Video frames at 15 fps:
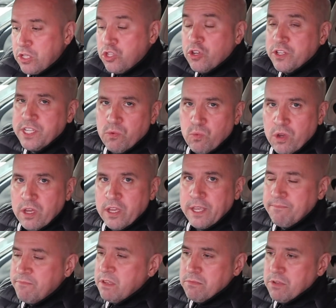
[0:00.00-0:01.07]
Does it
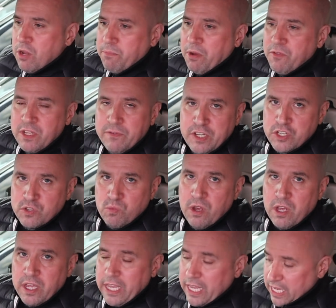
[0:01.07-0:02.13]
work? They're not bothered if it doesn't
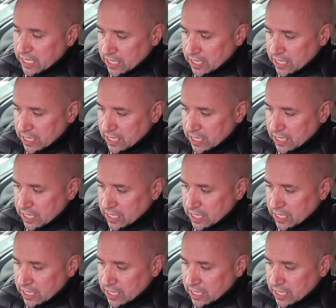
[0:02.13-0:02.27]
work,